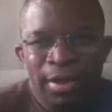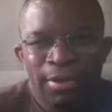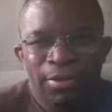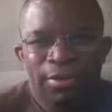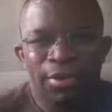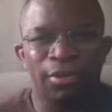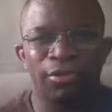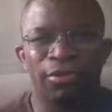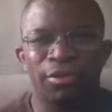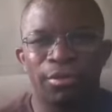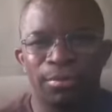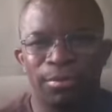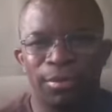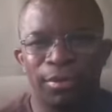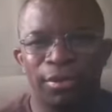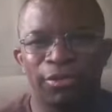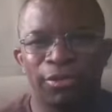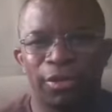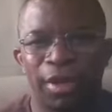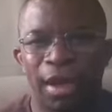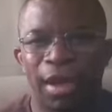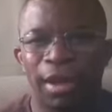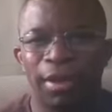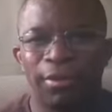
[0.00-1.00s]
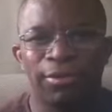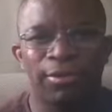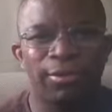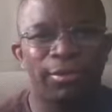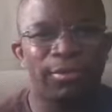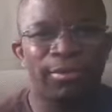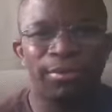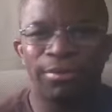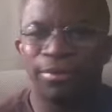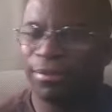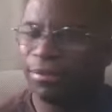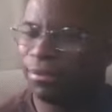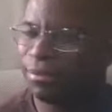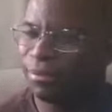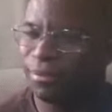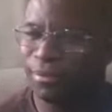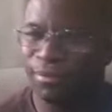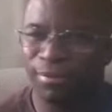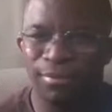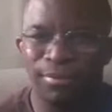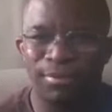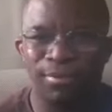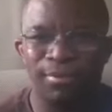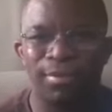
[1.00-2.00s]
There's some books, guys.
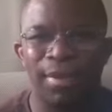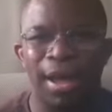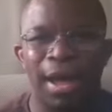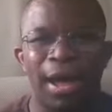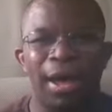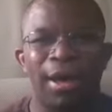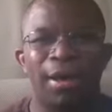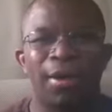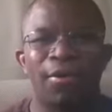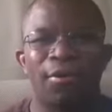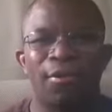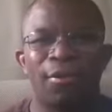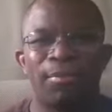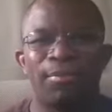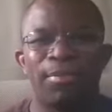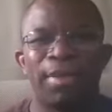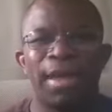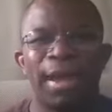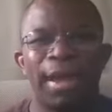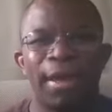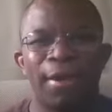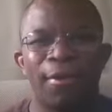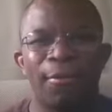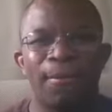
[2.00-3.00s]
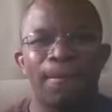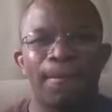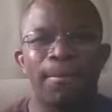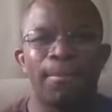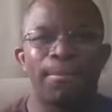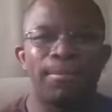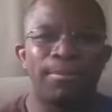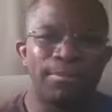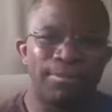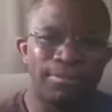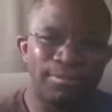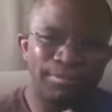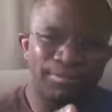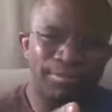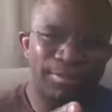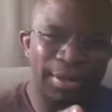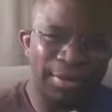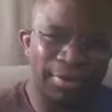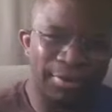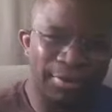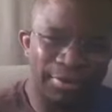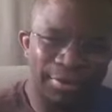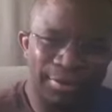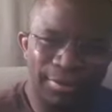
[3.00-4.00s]
I hope they help.
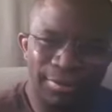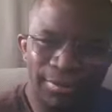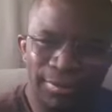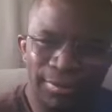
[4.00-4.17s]
Peace.